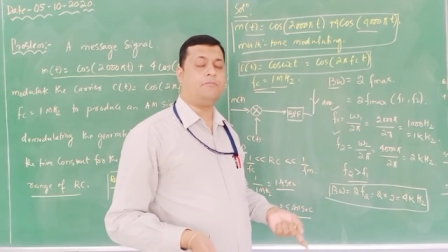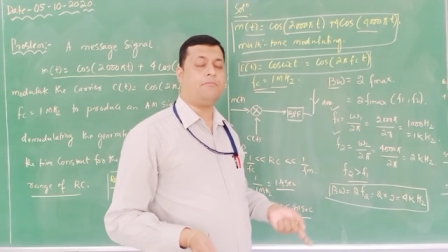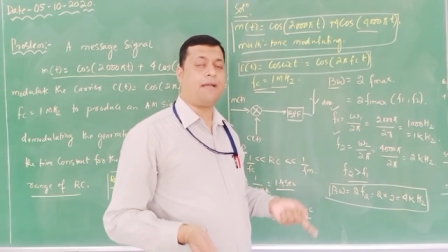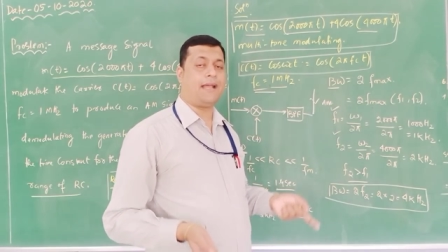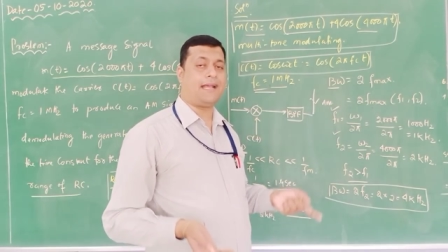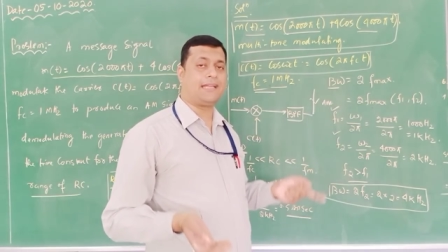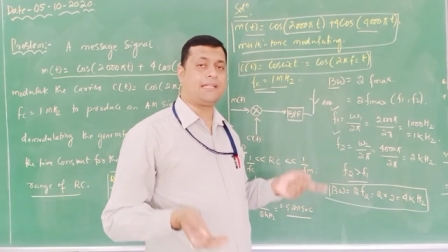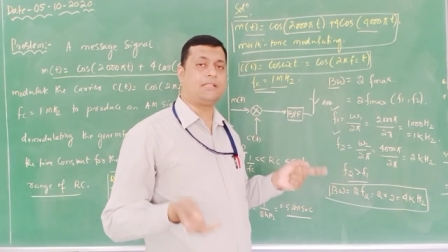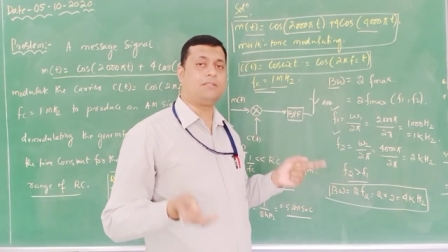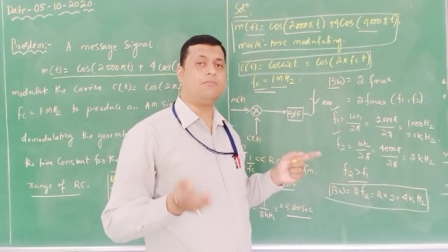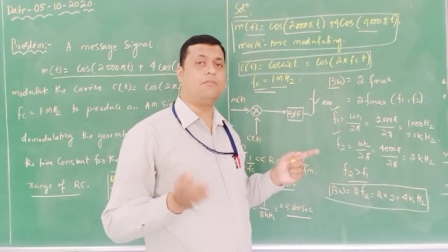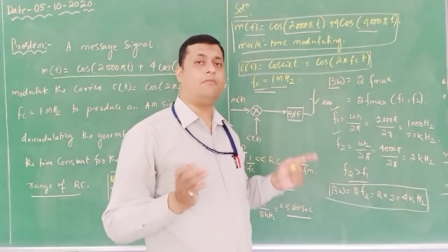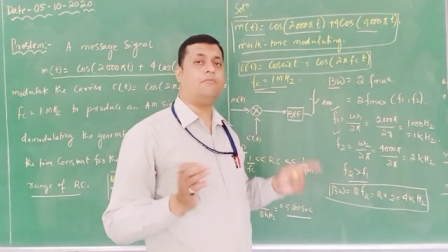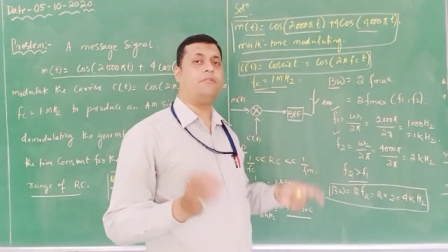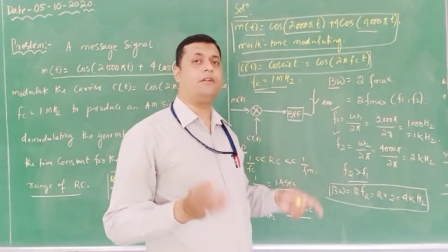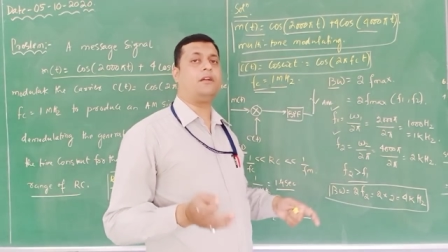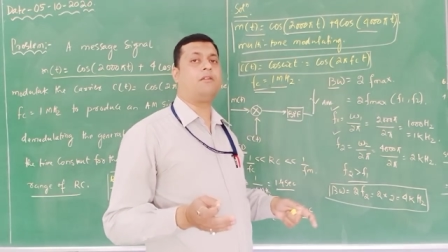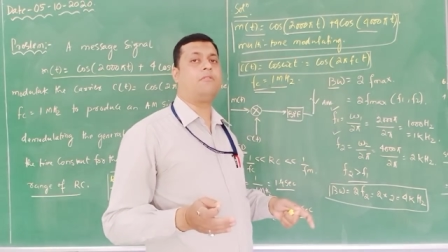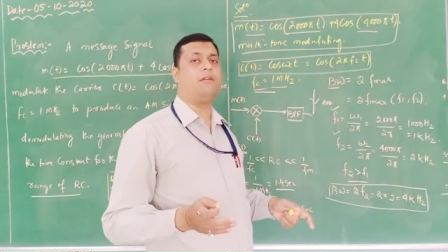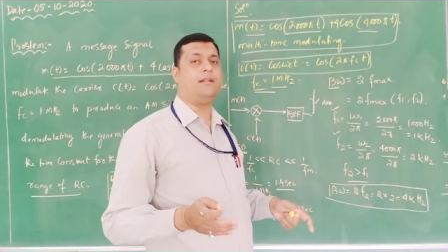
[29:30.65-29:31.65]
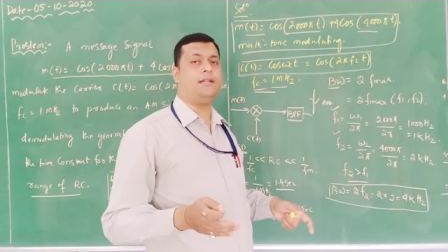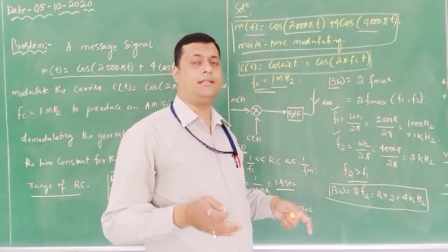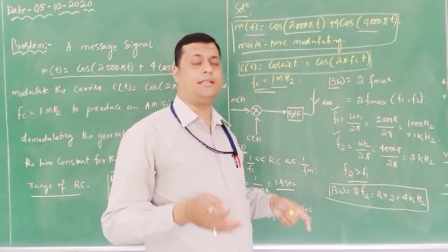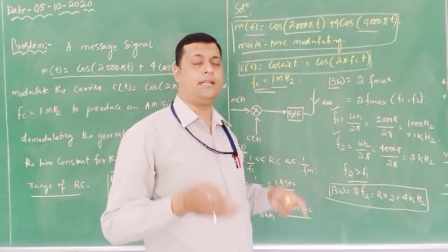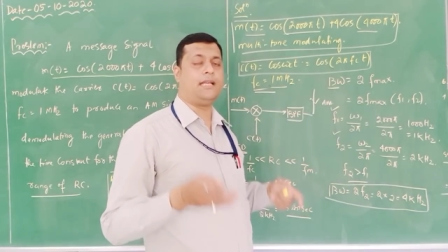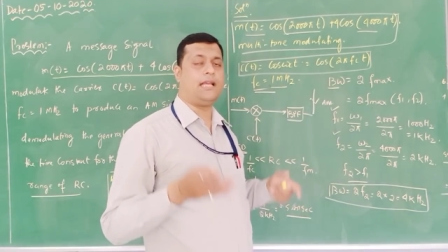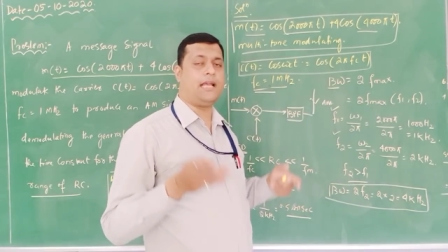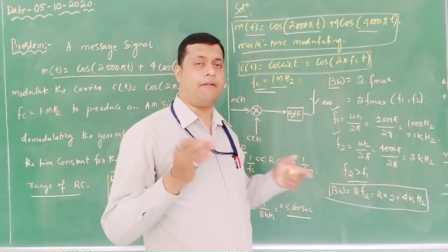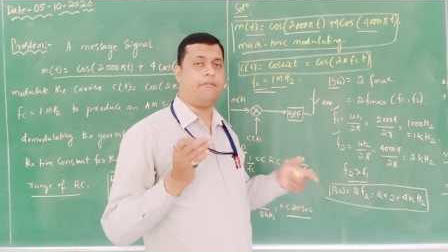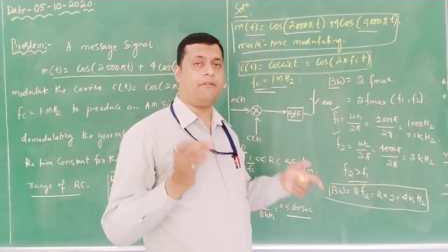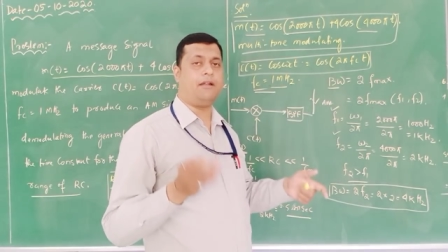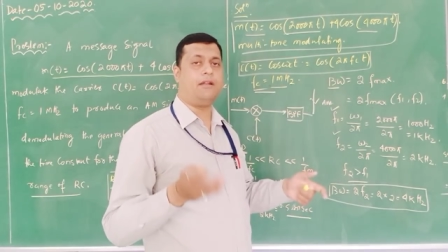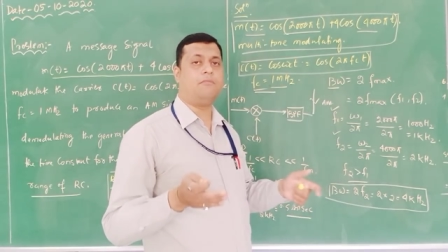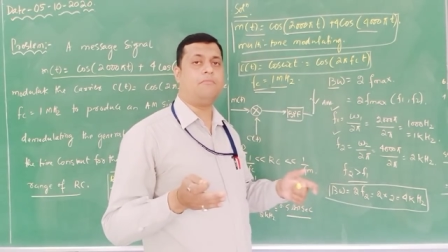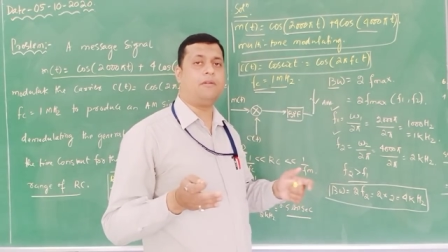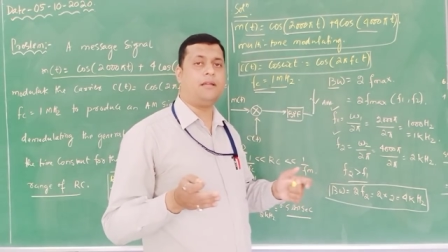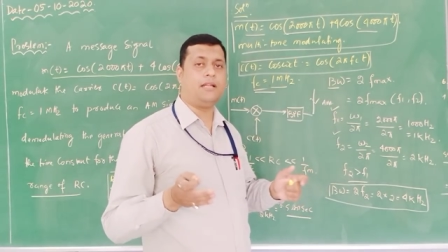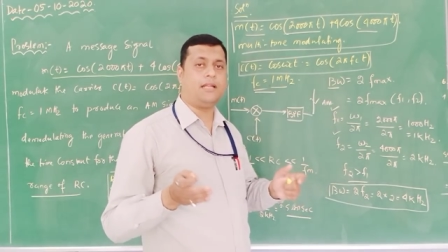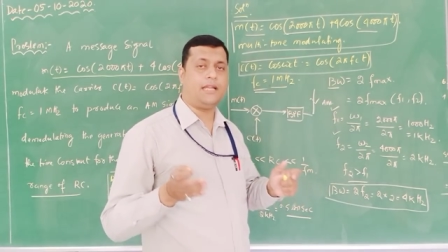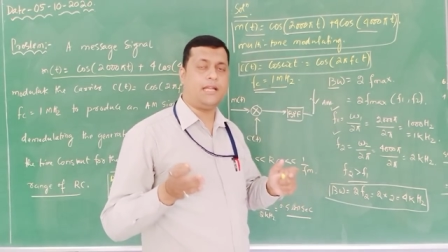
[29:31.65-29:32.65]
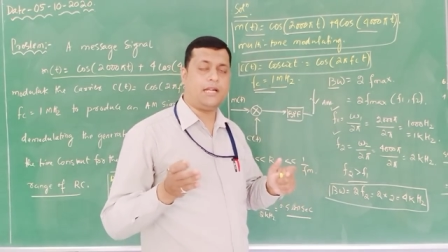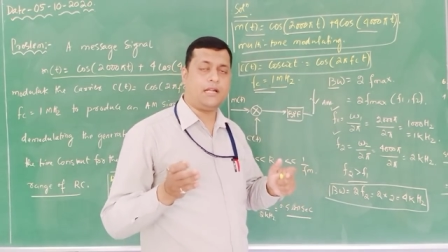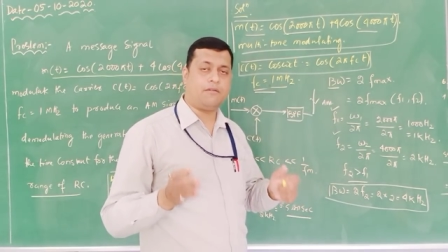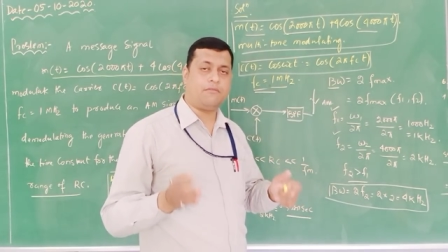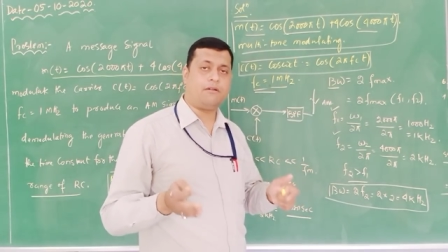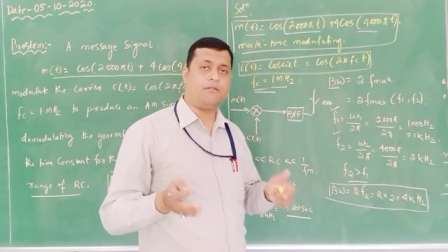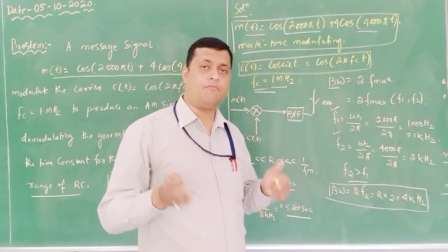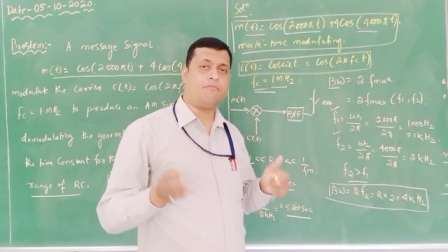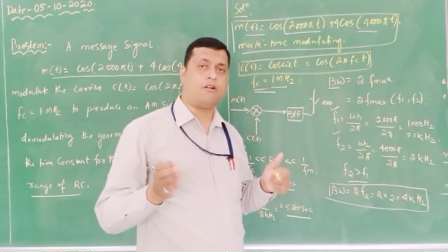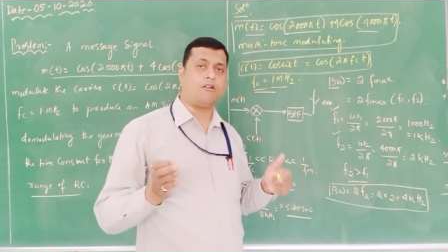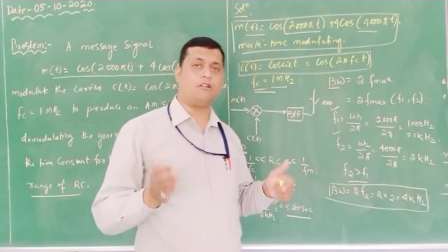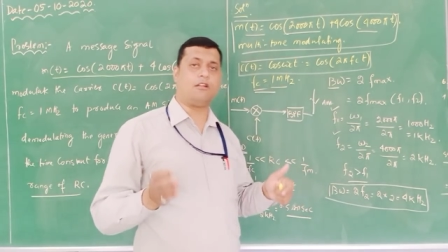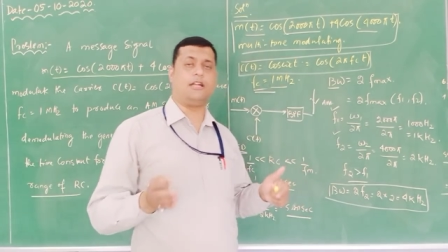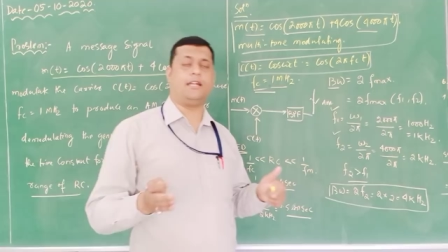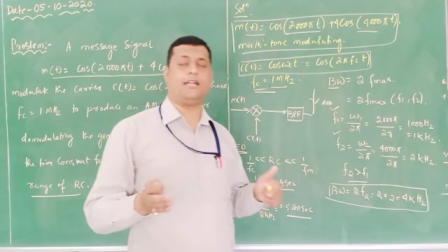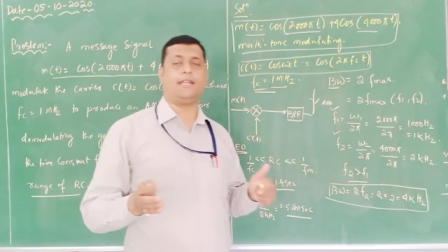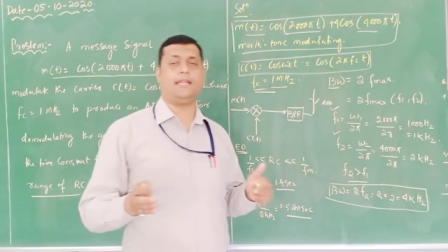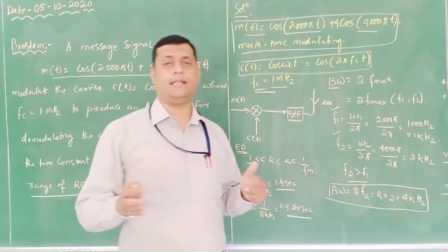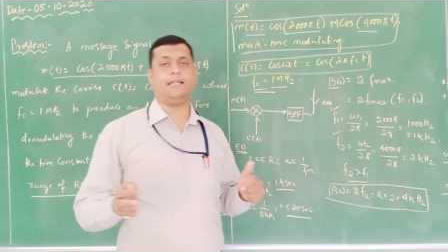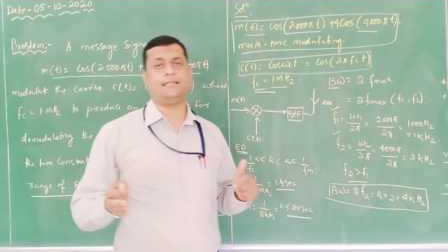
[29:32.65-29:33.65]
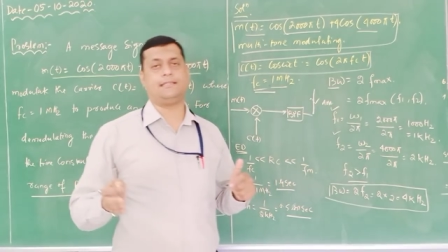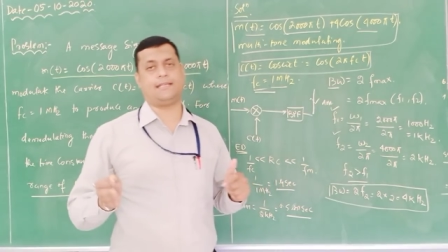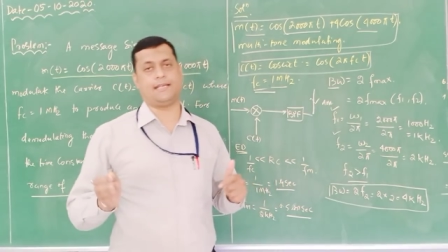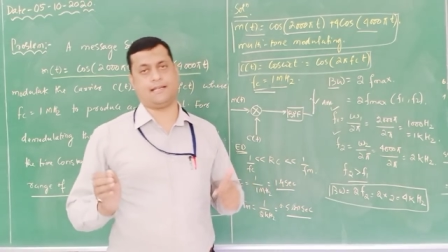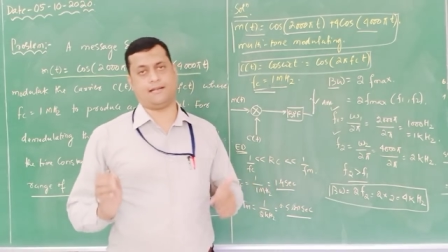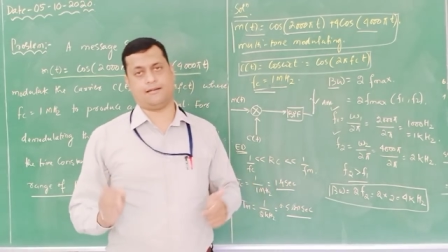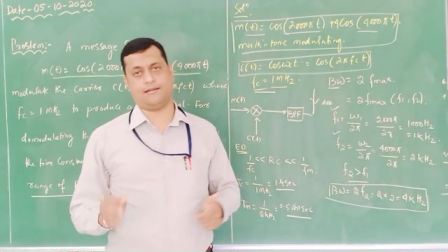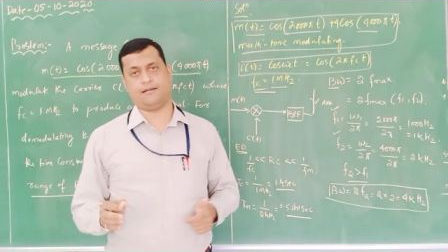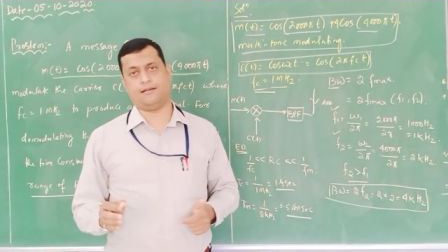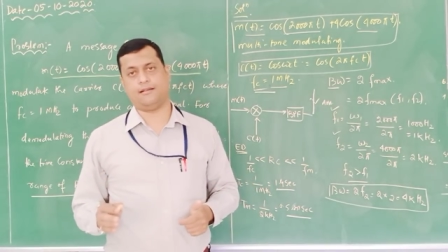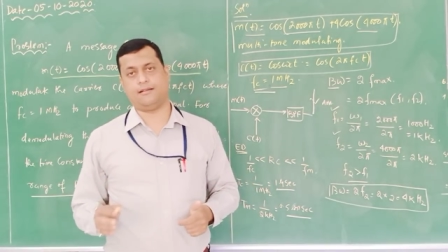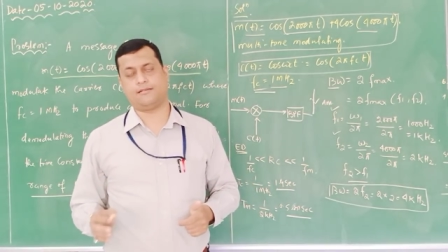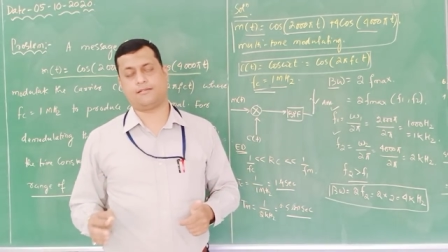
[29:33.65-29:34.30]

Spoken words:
maximum frequency available in our modulating signal.